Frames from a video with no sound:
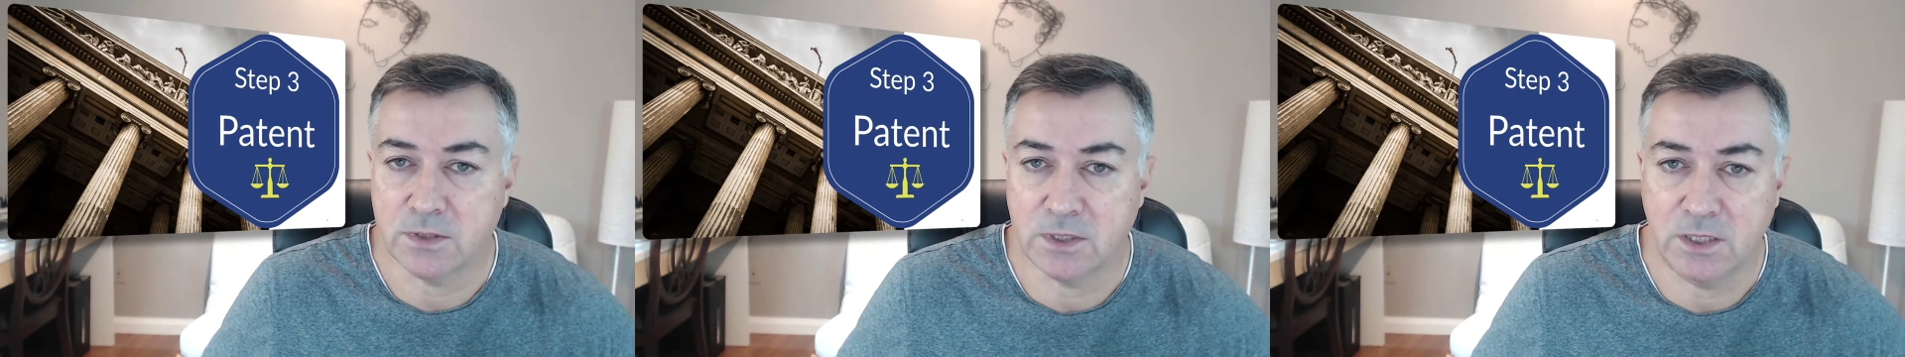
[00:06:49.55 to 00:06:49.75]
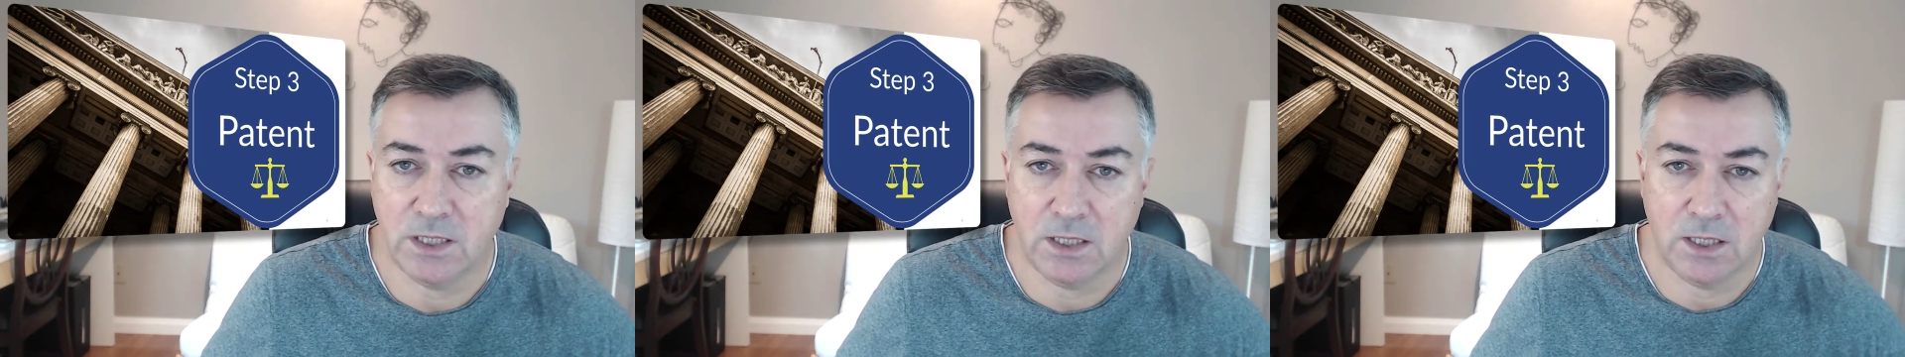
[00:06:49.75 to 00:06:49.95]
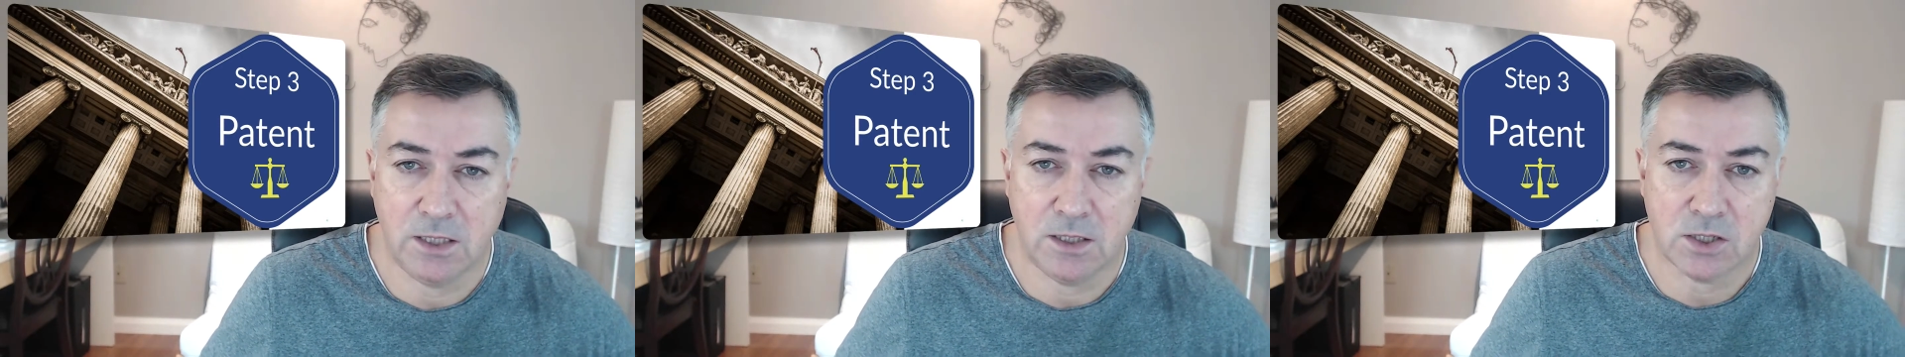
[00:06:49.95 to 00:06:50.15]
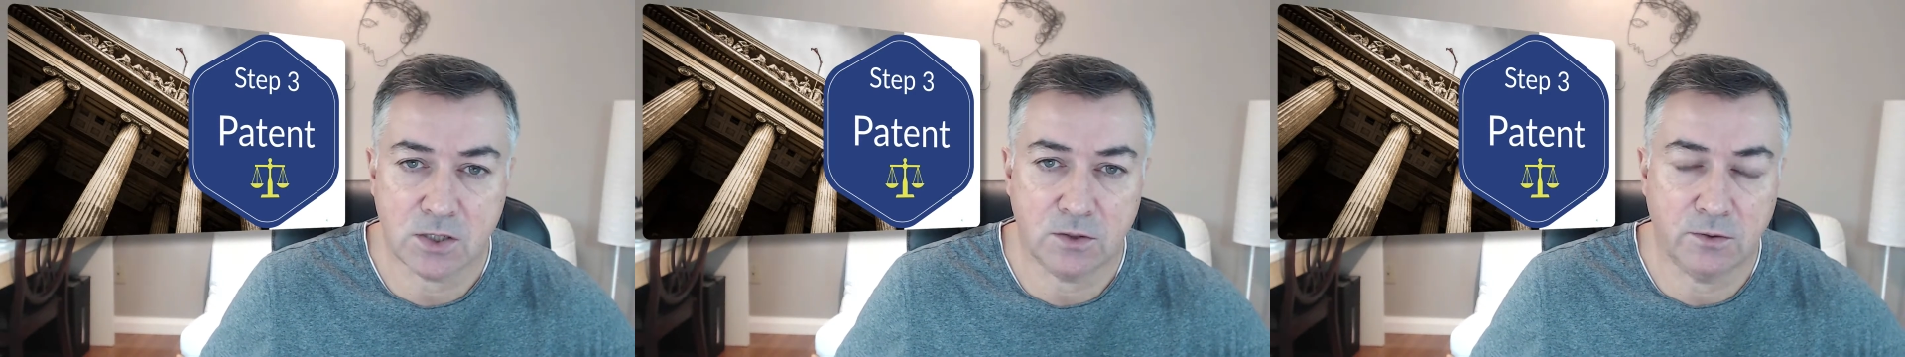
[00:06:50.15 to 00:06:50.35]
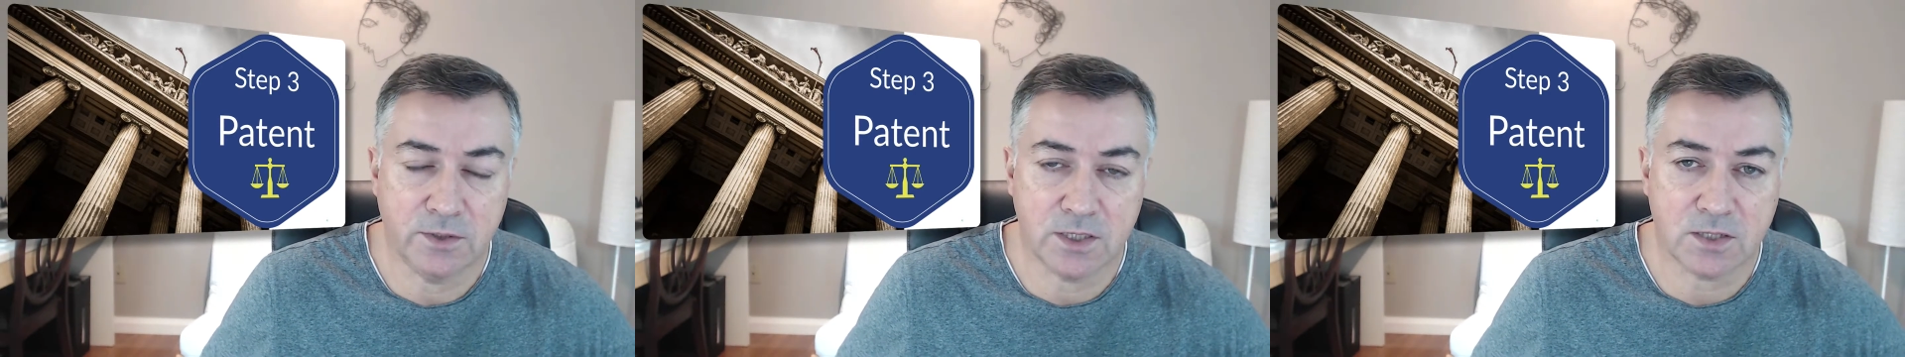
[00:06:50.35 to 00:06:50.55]
the
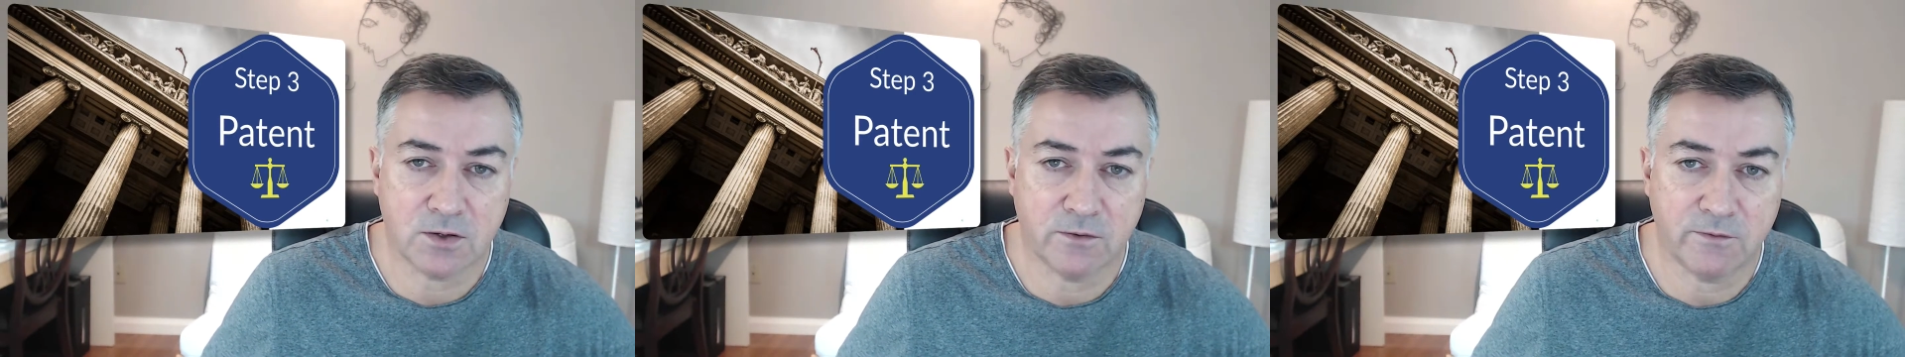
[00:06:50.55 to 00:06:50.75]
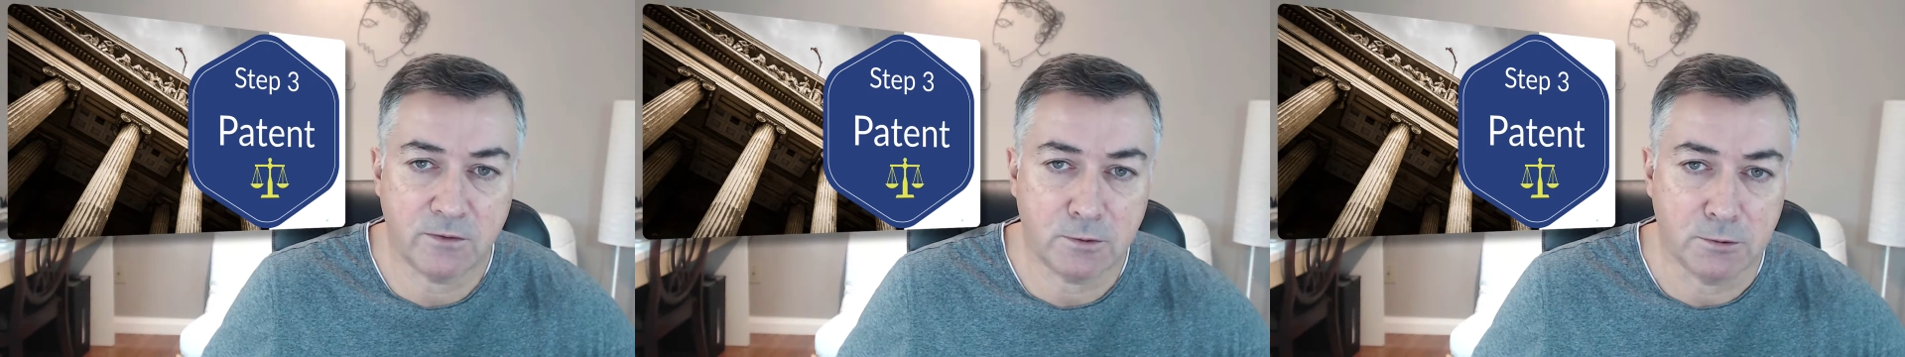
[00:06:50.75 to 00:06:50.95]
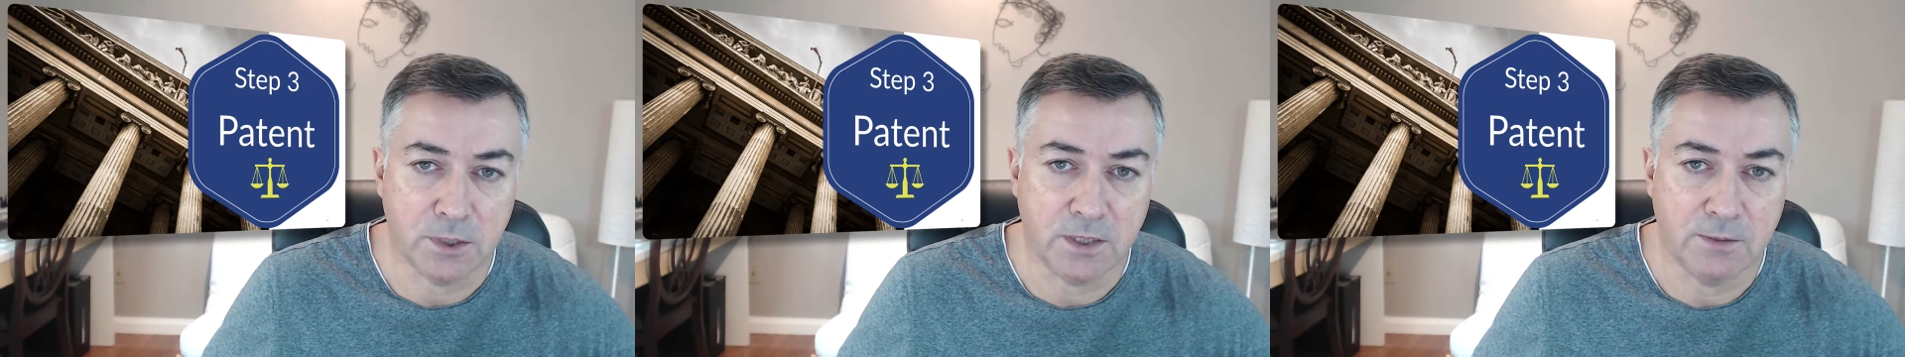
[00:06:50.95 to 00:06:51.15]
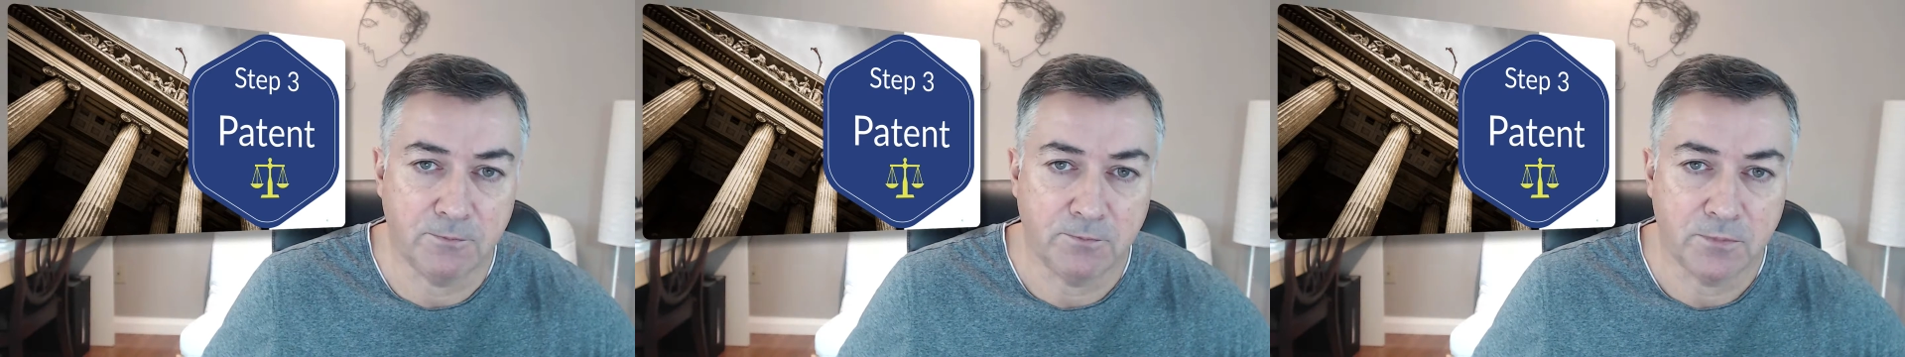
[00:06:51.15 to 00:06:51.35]
initial discovery,